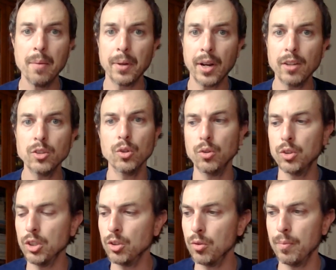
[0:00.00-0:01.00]
But also
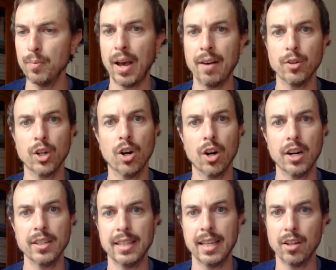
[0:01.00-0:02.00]
just to have
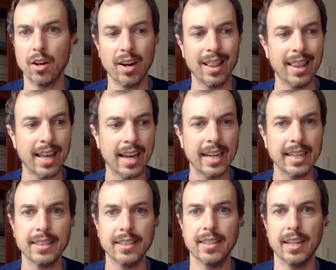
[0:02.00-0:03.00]
cars that are
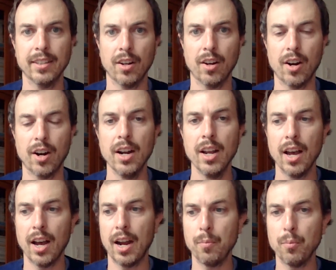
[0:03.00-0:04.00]
light, that are,
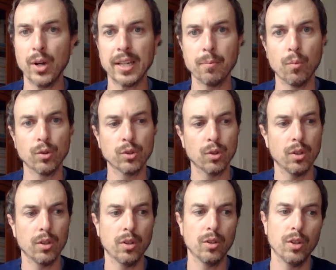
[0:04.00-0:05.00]
are bring uh,
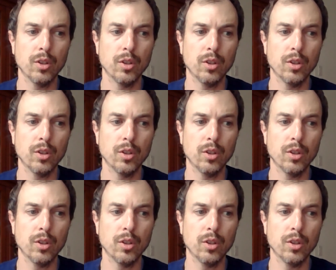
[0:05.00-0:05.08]
the,